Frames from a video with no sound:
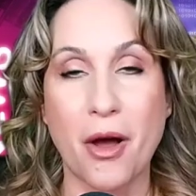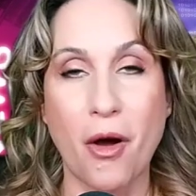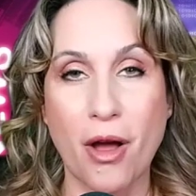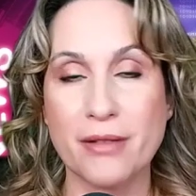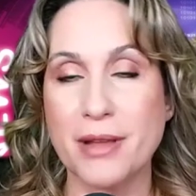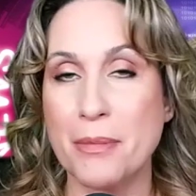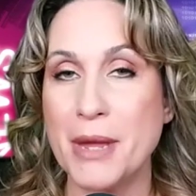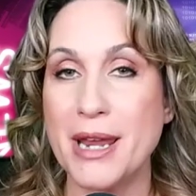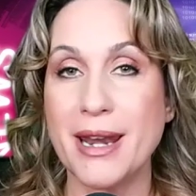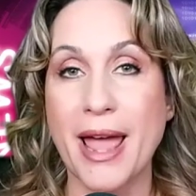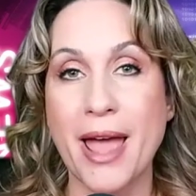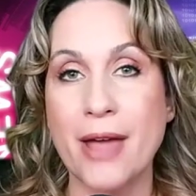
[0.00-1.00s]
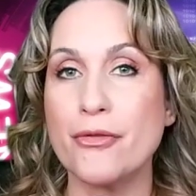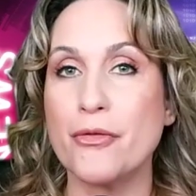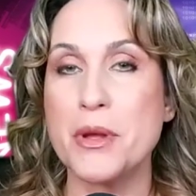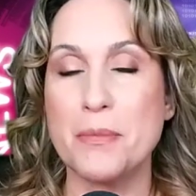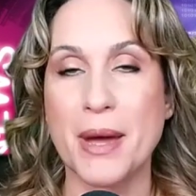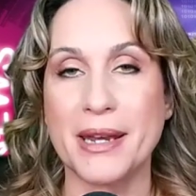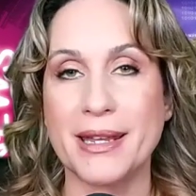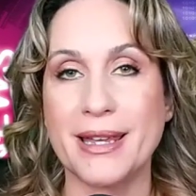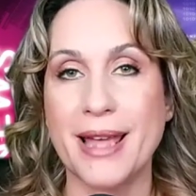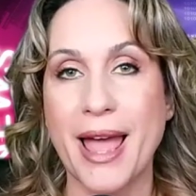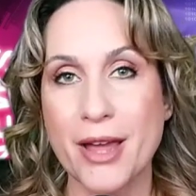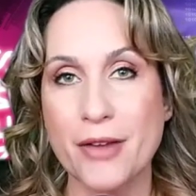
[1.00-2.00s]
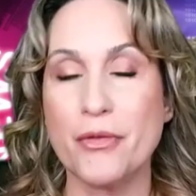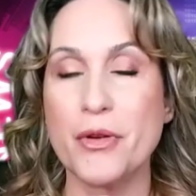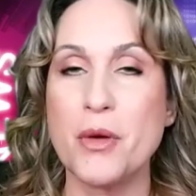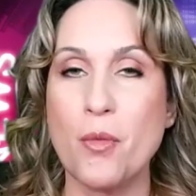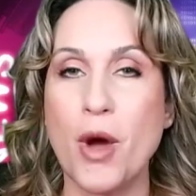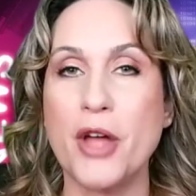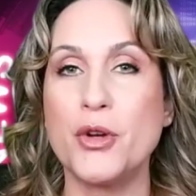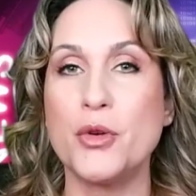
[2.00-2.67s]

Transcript: I mean, everyone